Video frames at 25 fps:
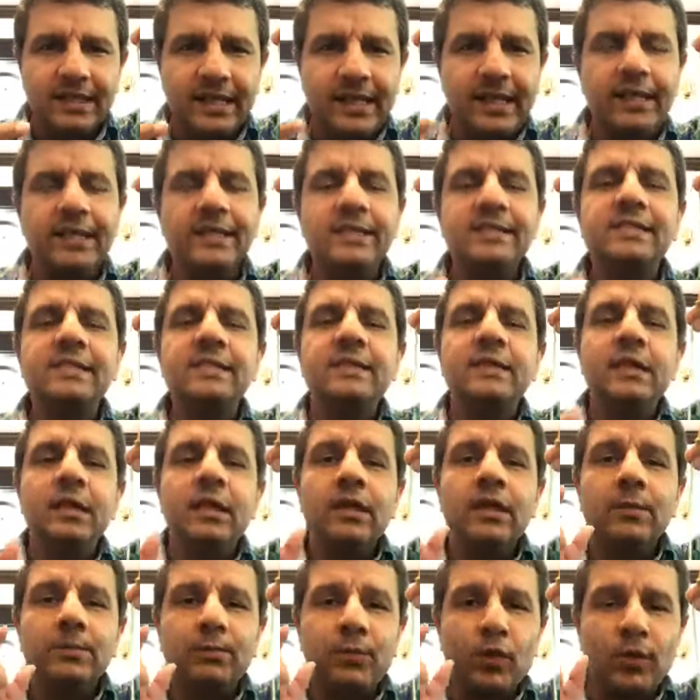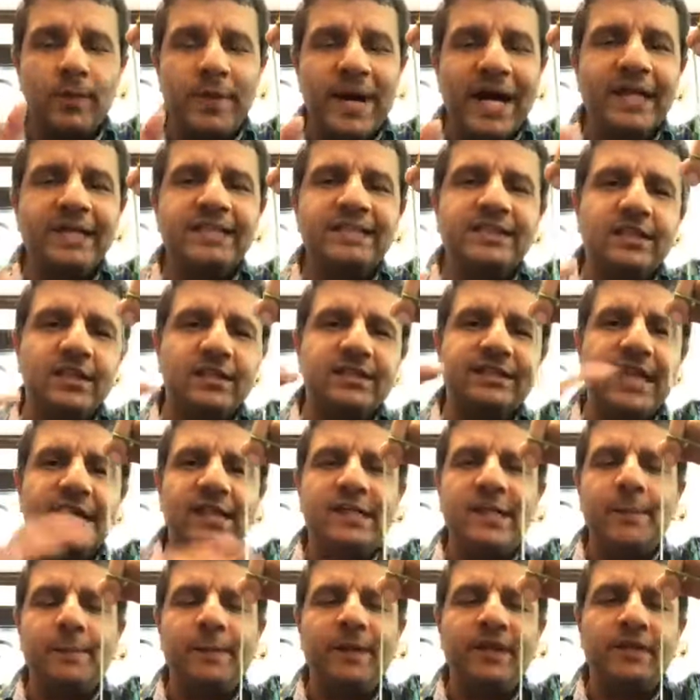the
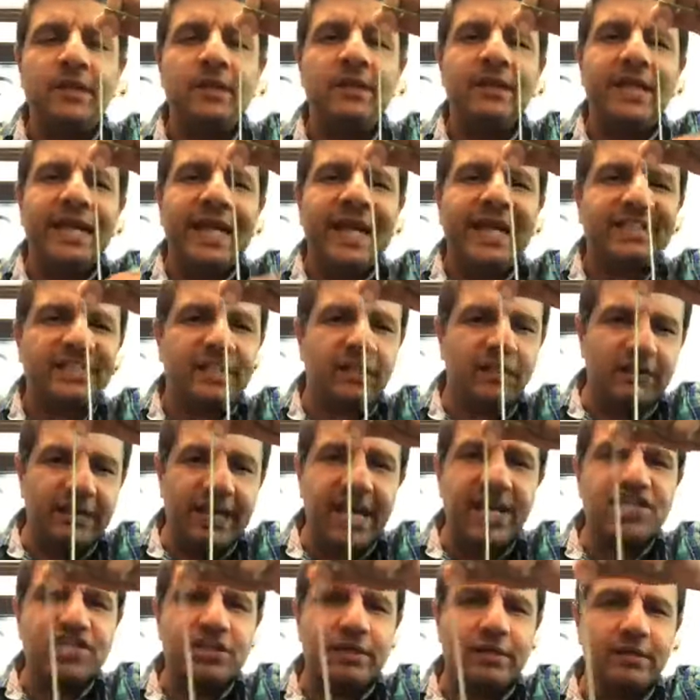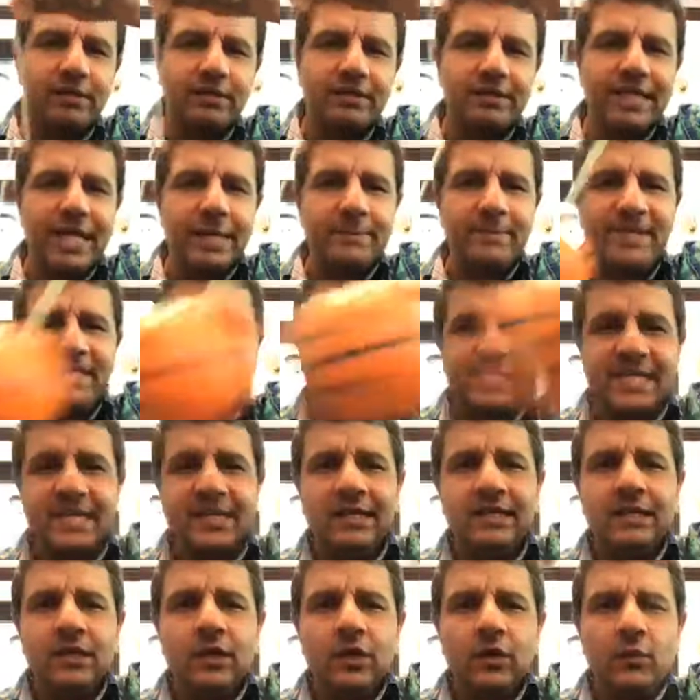centripetal acceleration. That means,
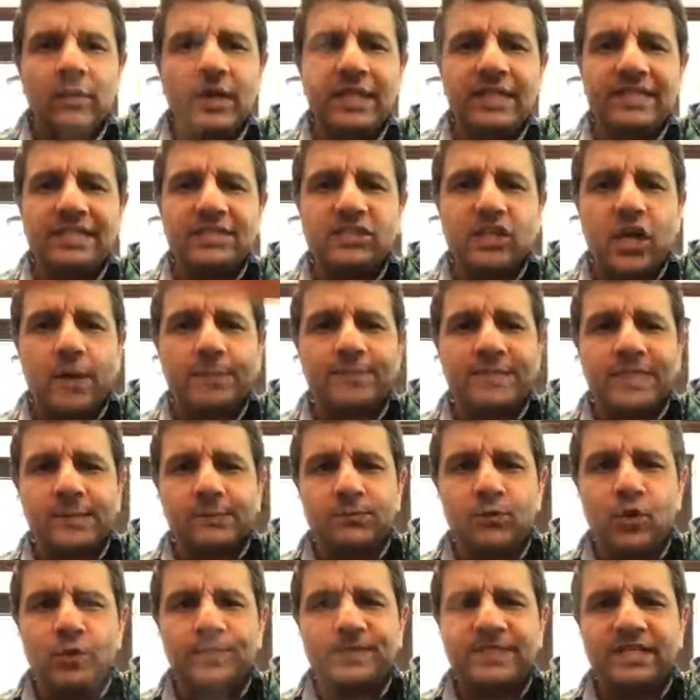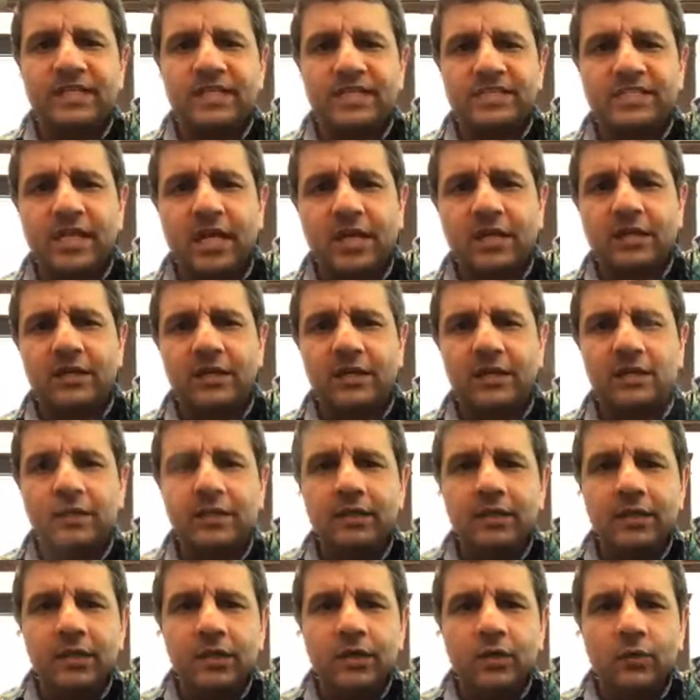see, when this object moves in a
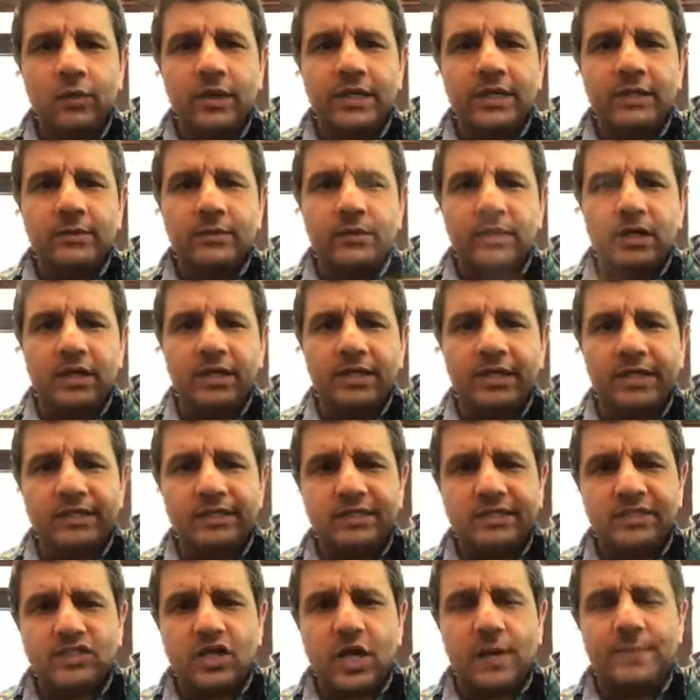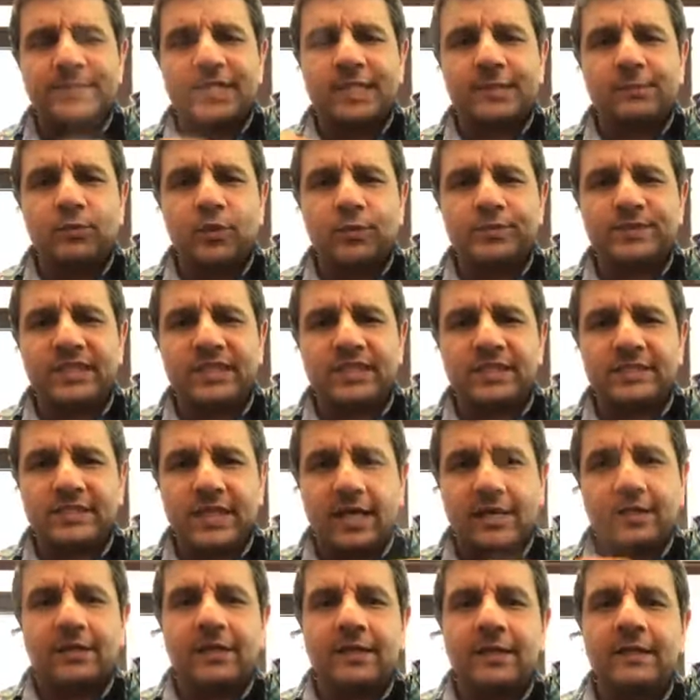circle, this object moves in a
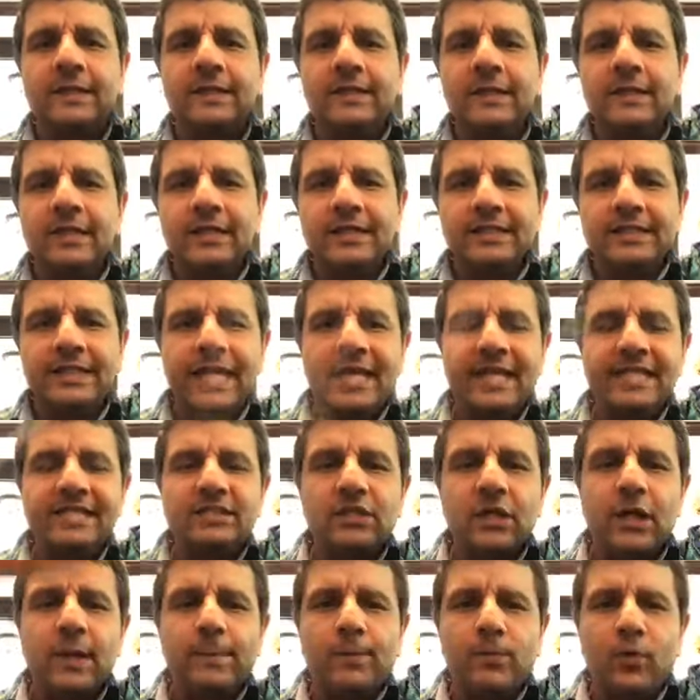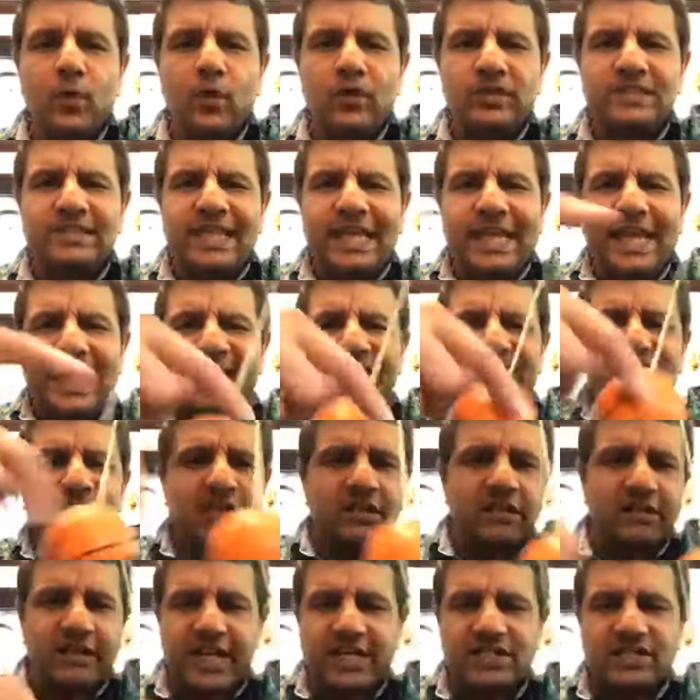circle, there is of course
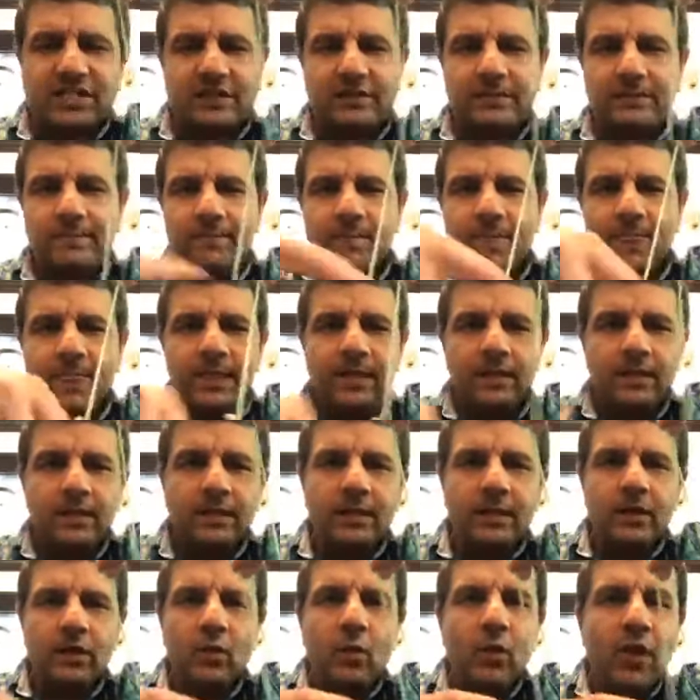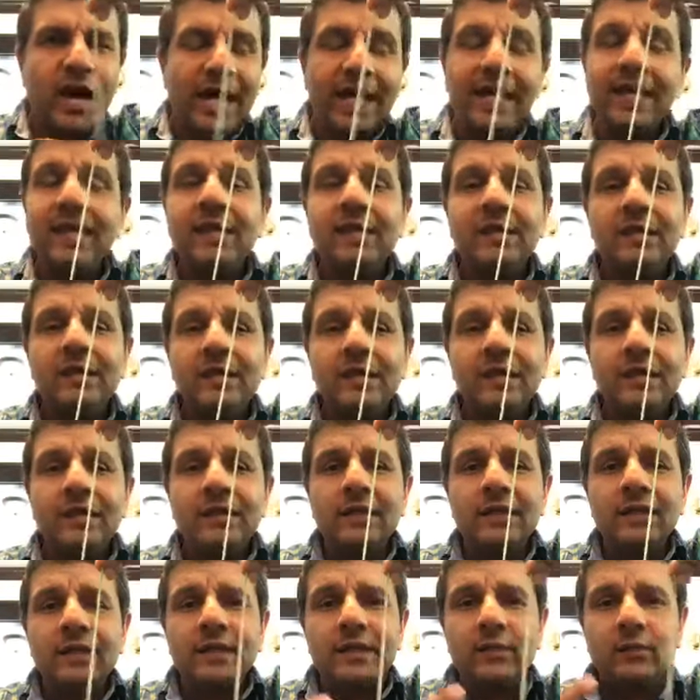acceleration. Why?
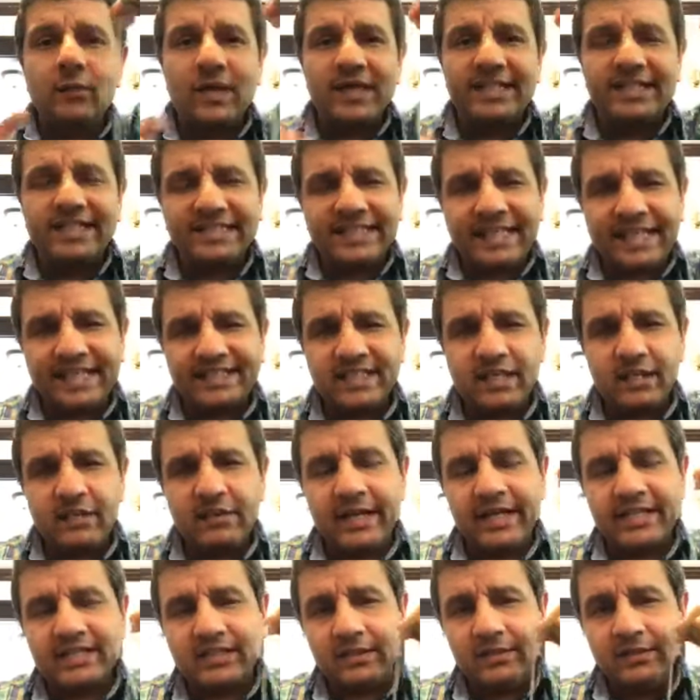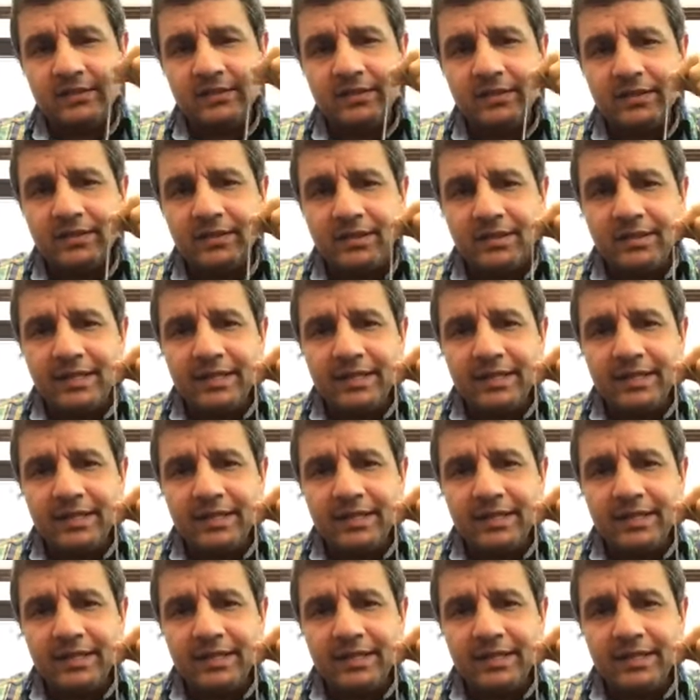What is acceleration?